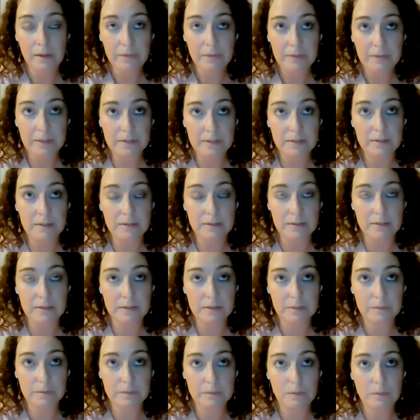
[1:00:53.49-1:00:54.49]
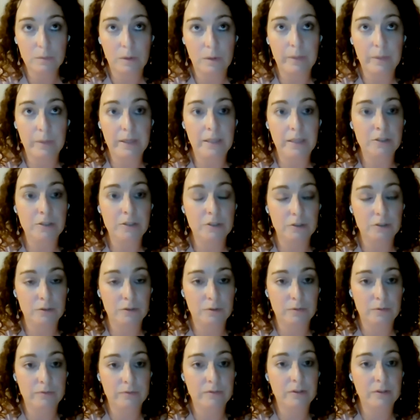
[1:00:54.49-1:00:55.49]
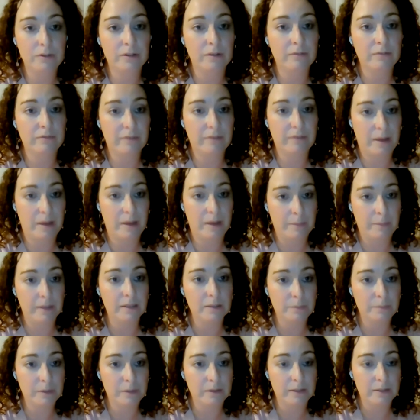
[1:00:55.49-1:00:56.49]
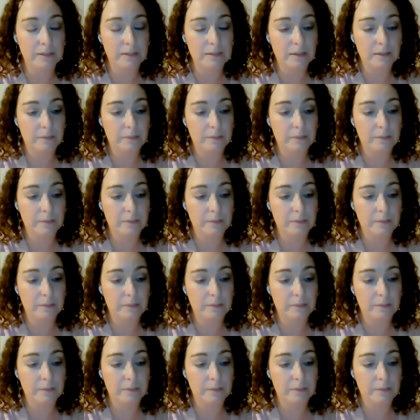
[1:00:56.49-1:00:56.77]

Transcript: this is what we need to do for the famine experience.